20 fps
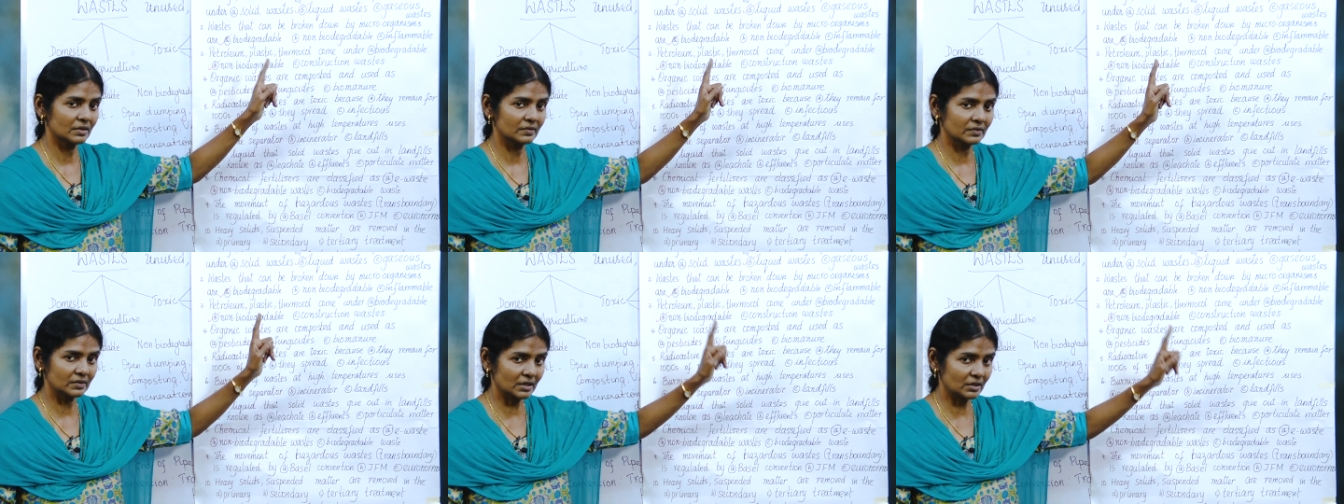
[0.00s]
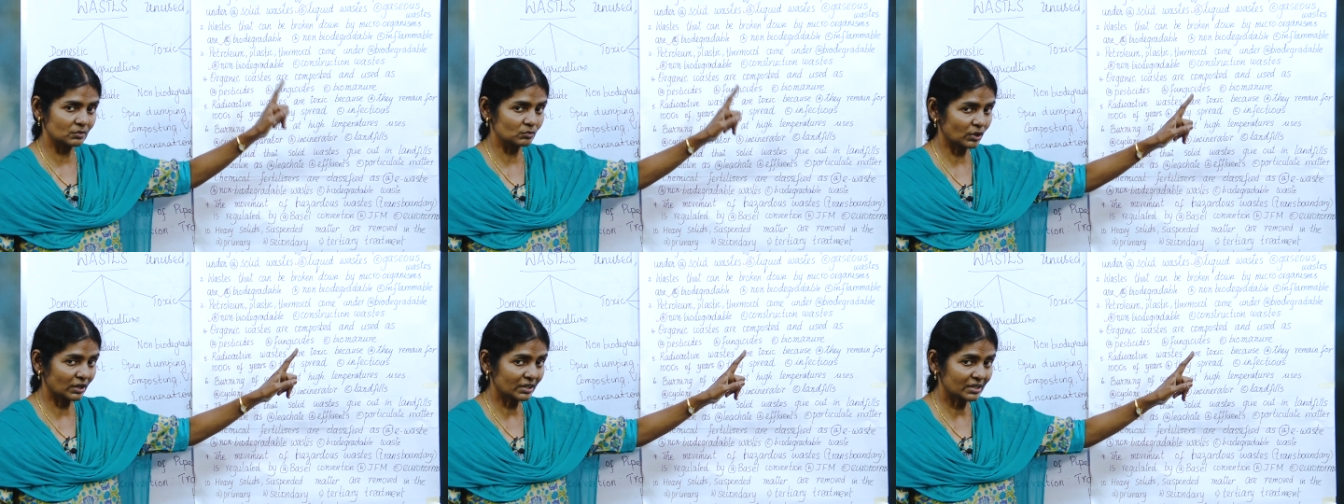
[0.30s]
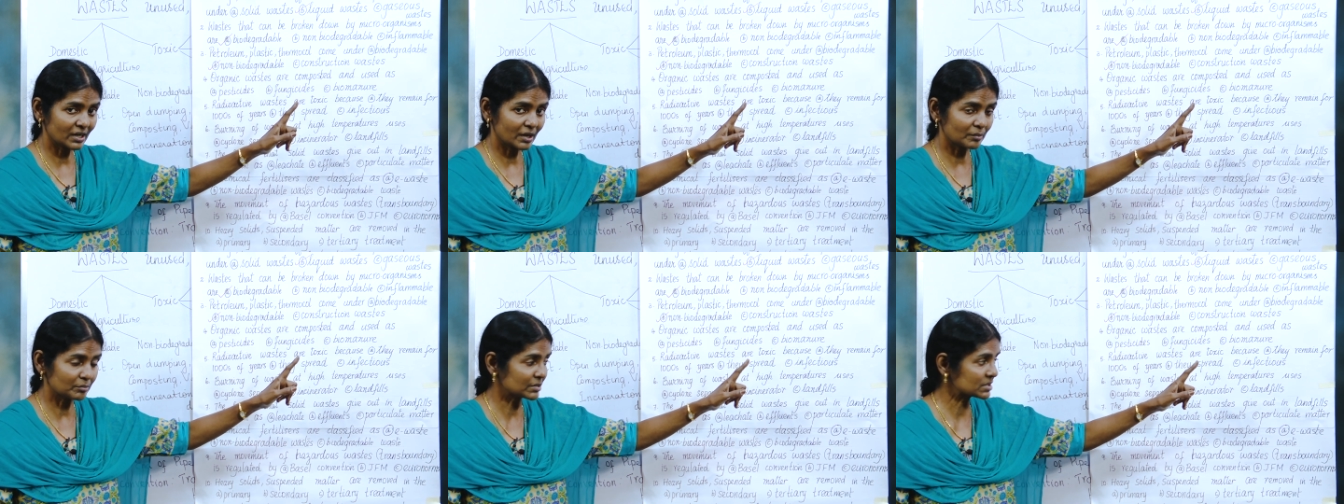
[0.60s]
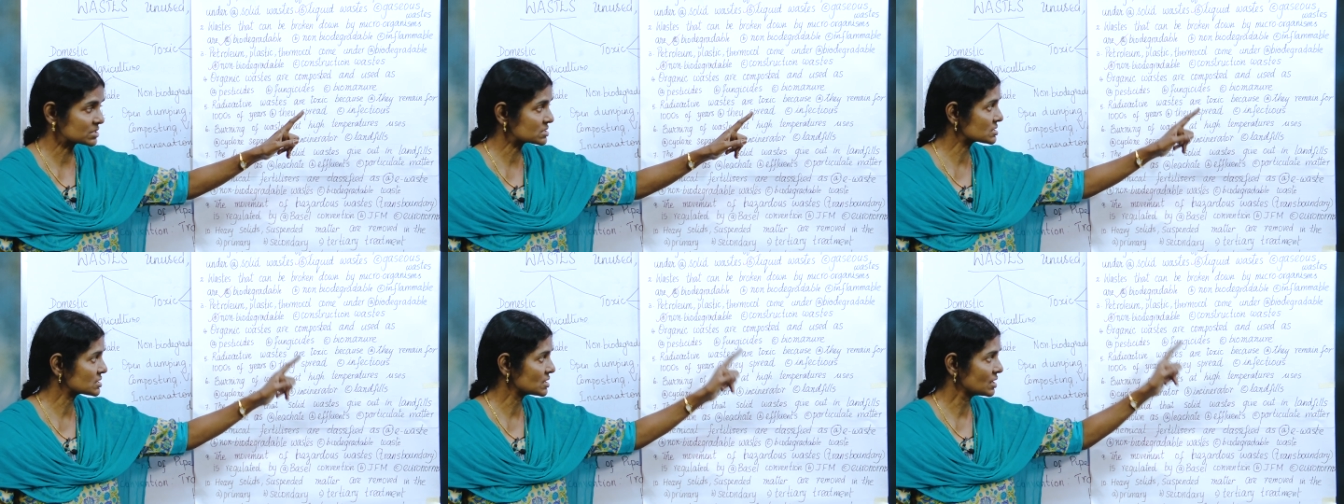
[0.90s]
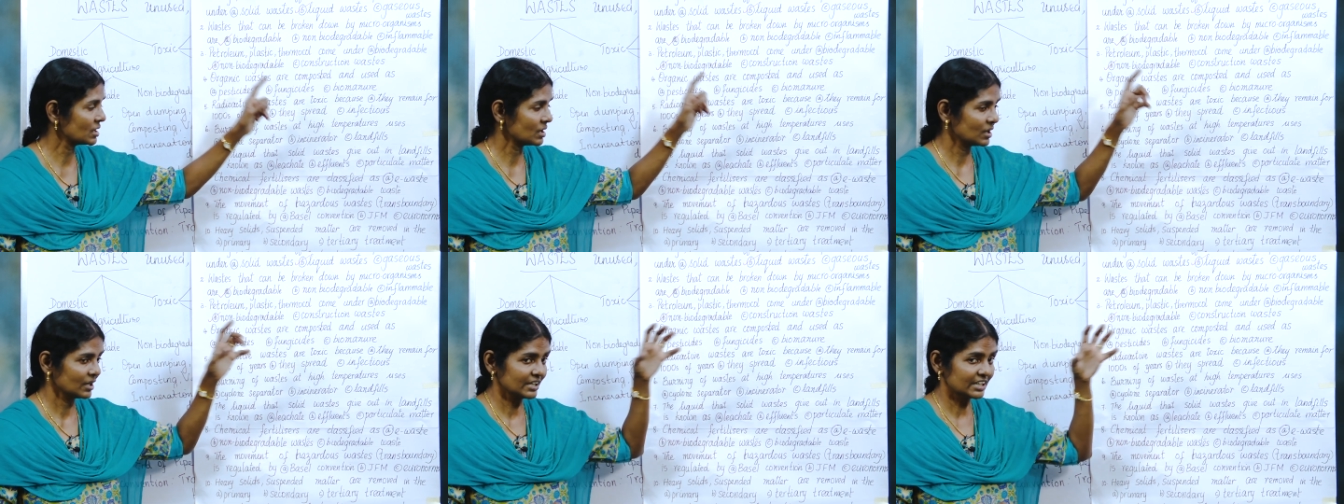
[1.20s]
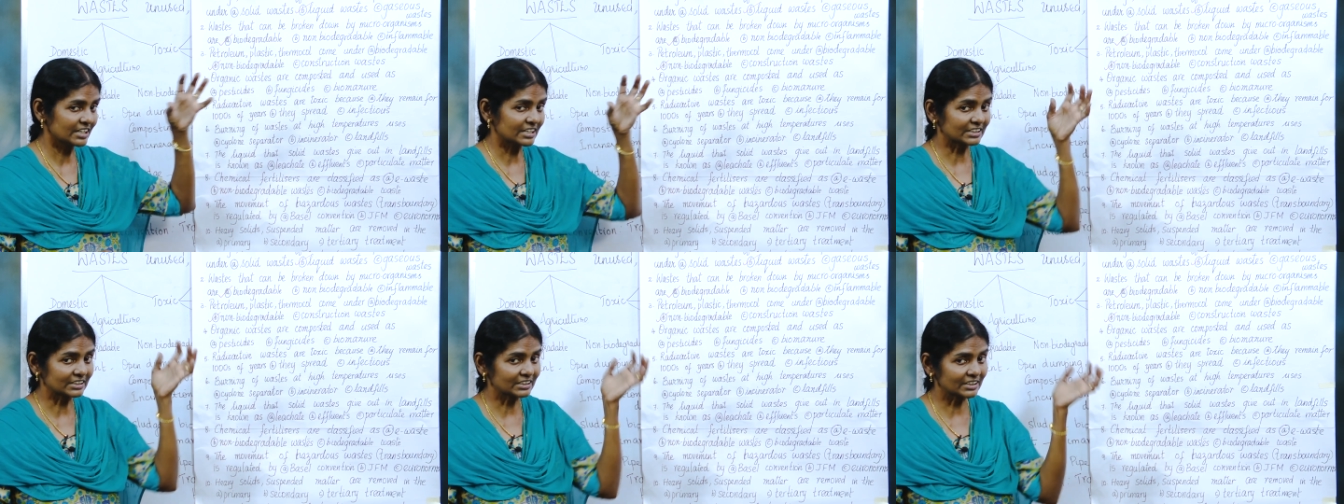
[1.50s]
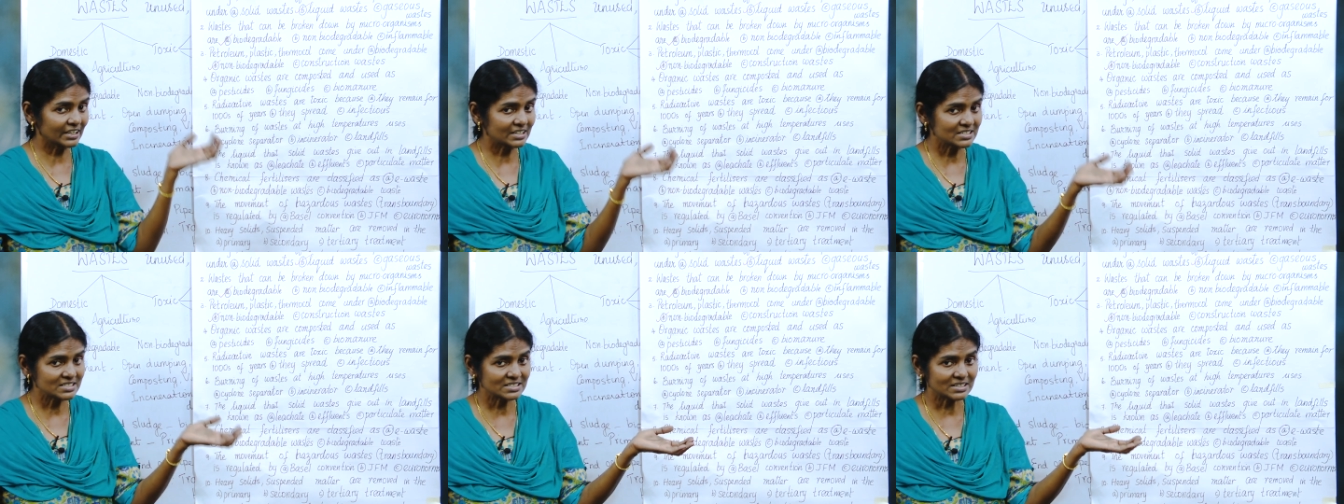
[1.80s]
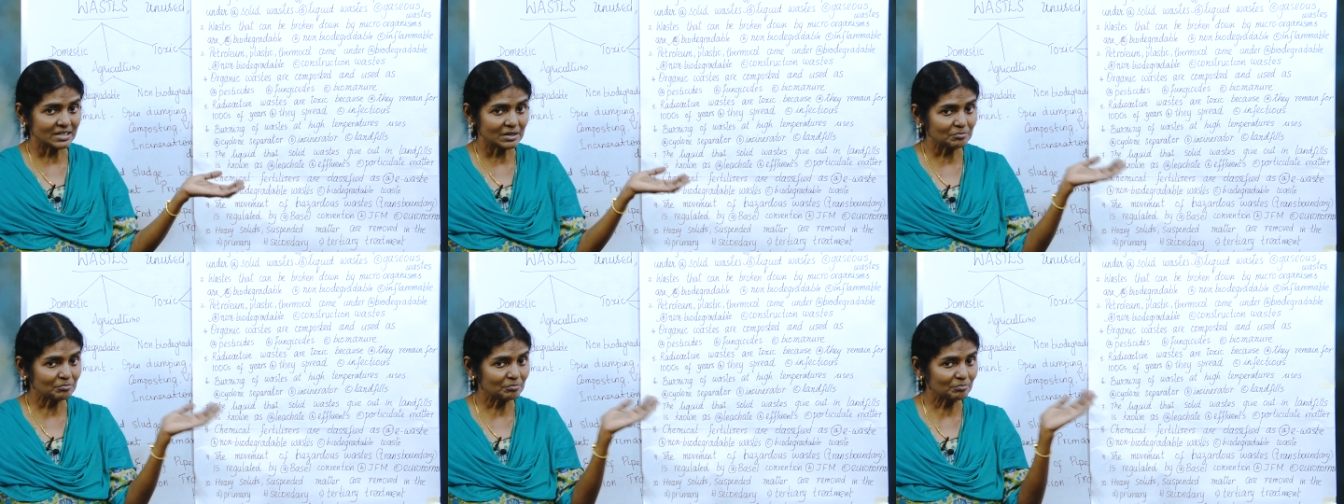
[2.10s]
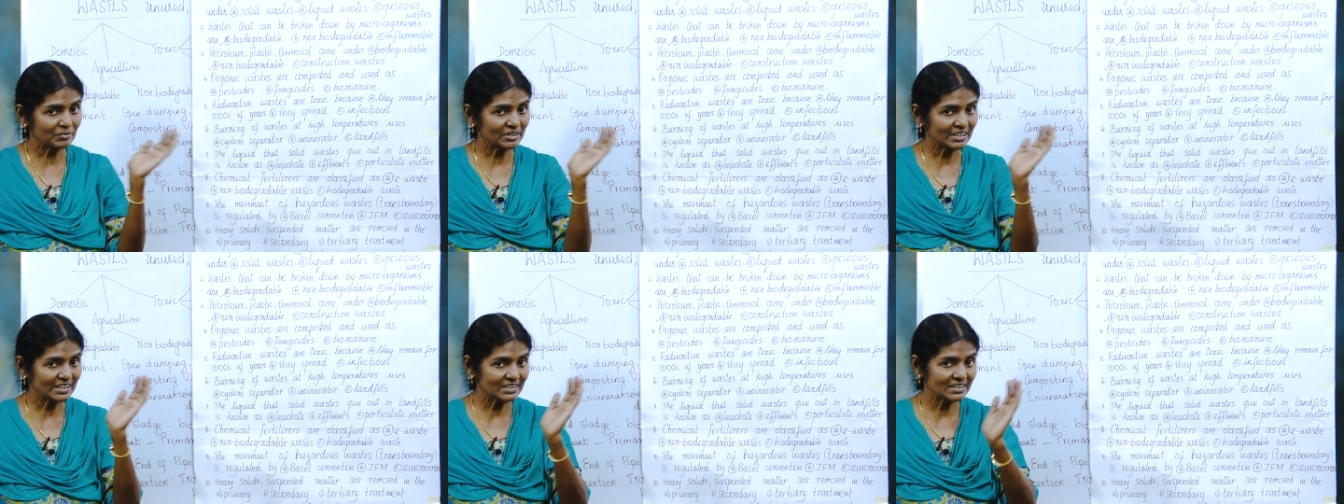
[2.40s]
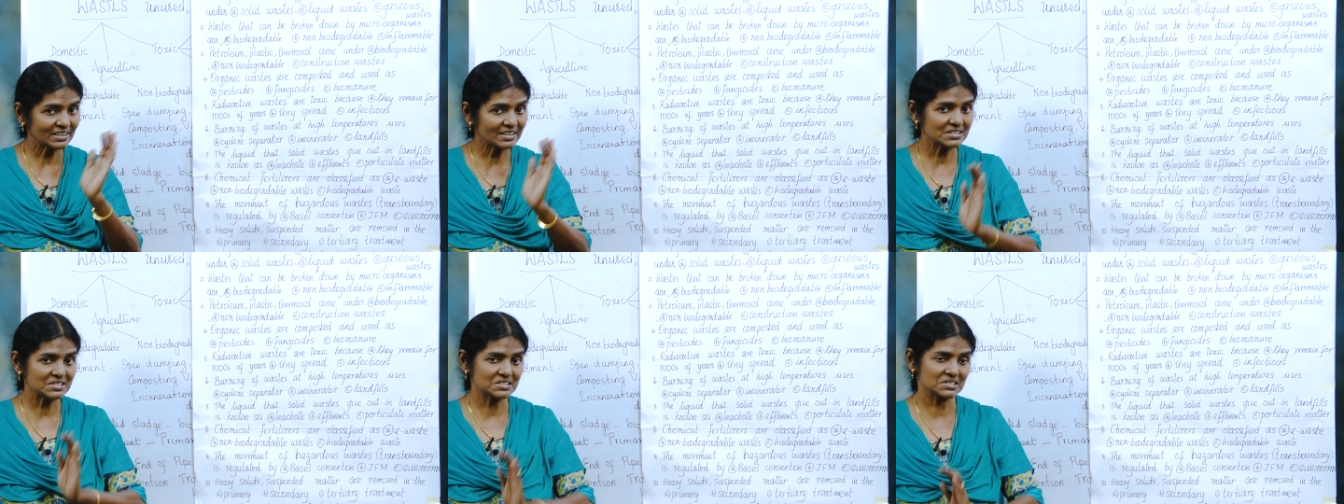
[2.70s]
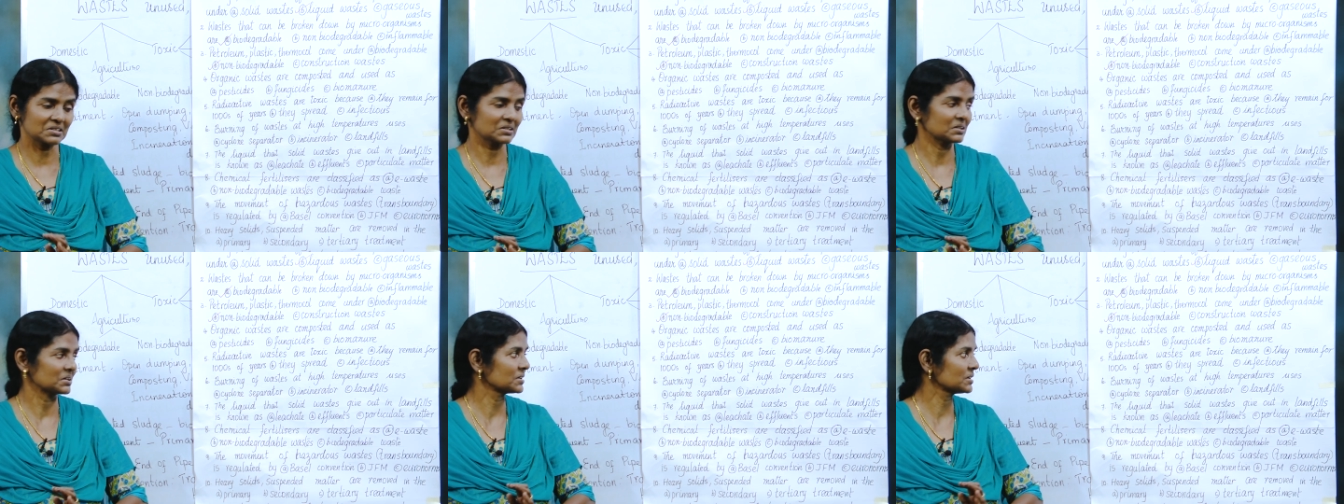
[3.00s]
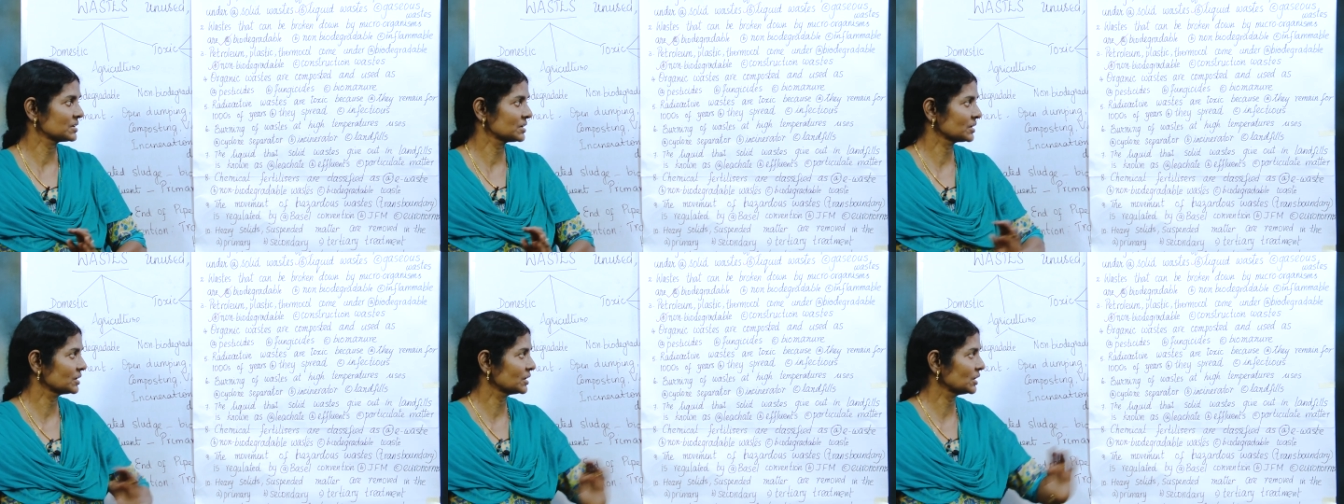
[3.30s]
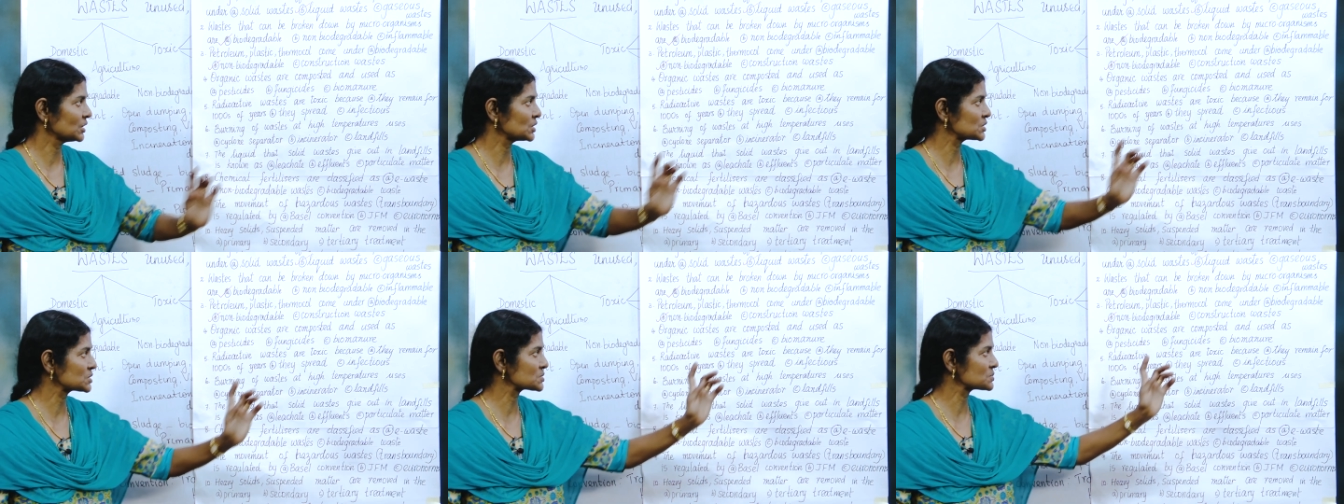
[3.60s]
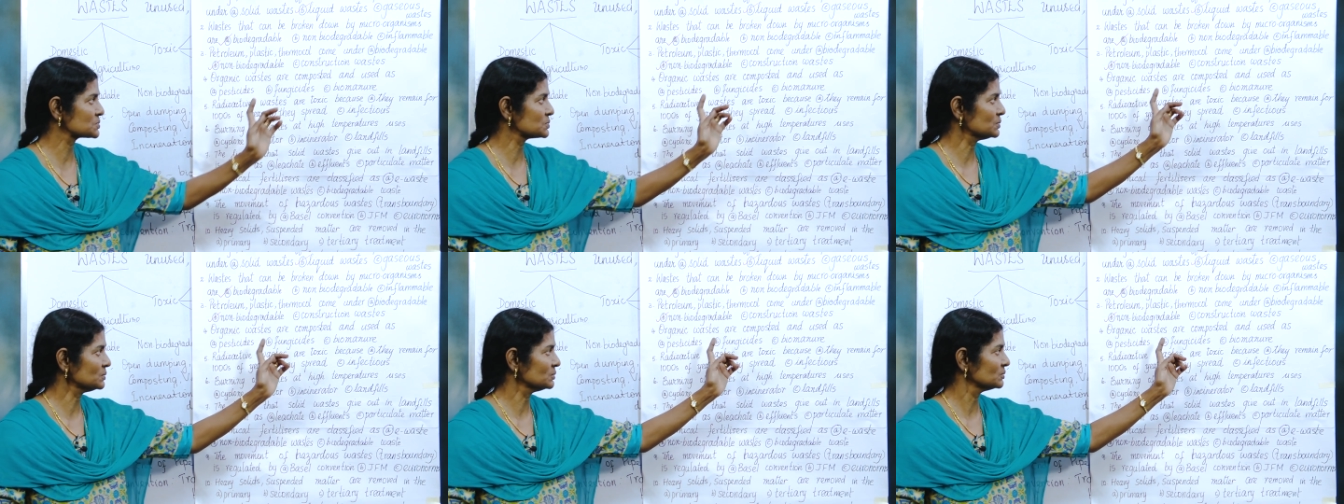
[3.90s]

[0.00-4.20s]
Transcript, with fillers: Then what happens? it gets completely turned into